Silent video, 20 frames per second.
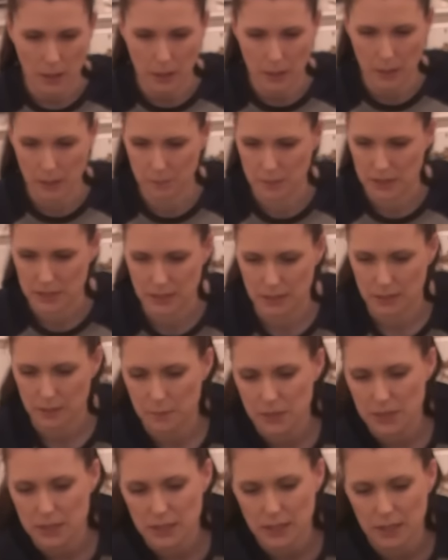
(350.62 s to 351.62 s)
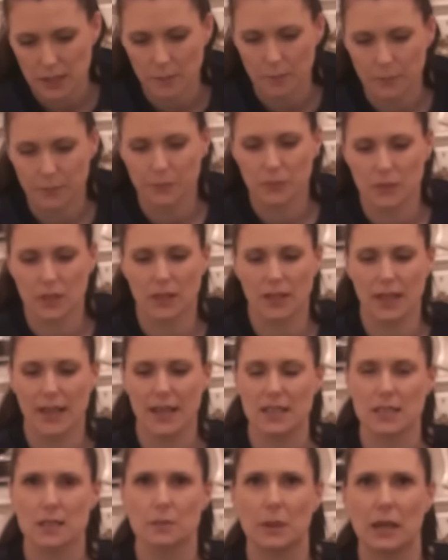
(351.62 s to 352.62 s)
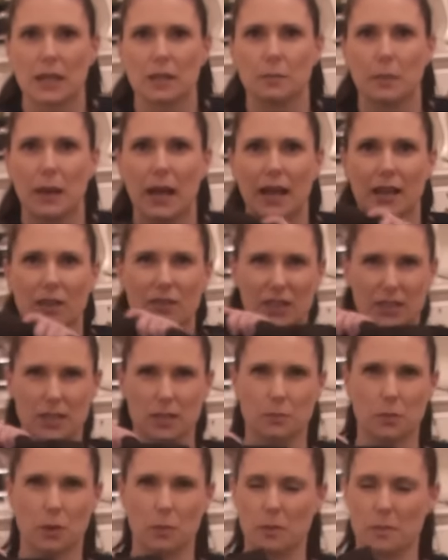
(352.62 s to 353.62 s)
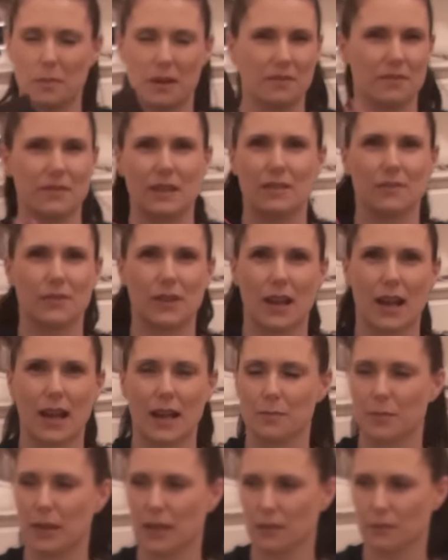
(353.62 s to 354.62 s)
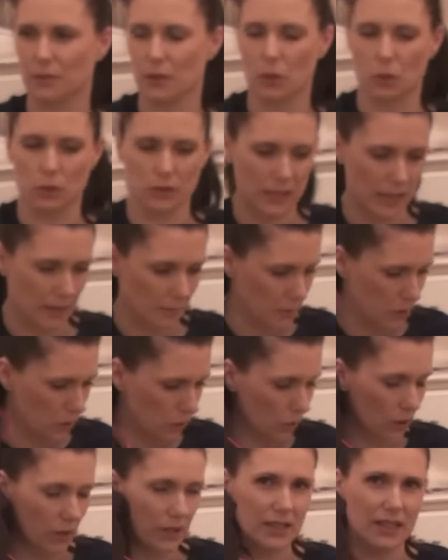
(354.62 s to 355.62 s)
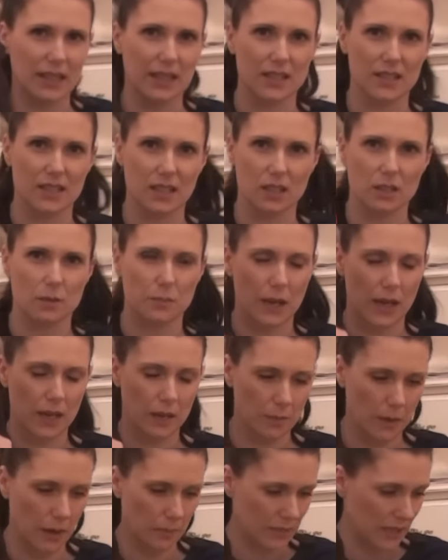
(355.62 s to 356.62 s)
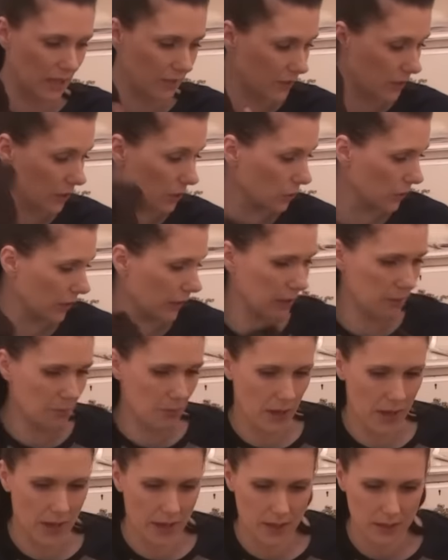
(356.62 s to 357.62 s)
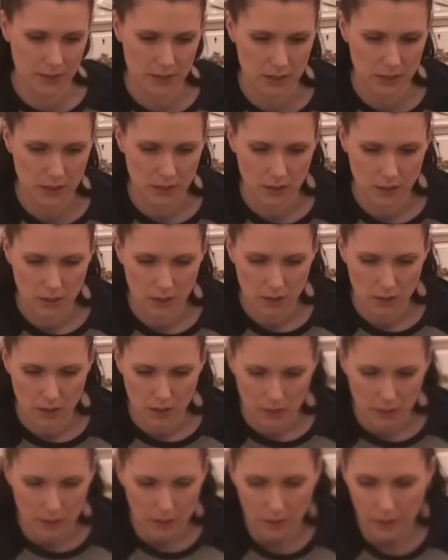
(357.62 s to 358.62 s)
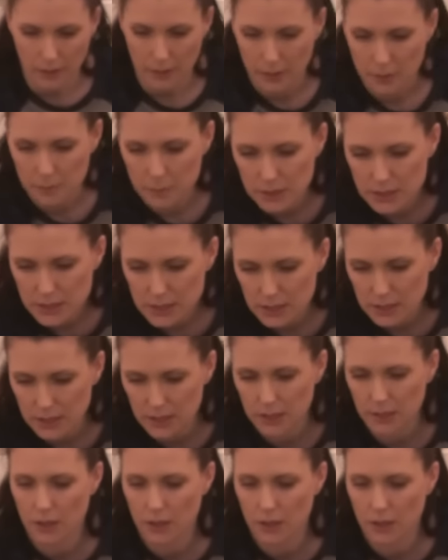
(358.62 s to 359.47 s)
Let me see, let me see. Kate Spade bag. This is probably my favourite handbag of all time. So it's in its last bag, but I'm definitely going to keep that. Let me see.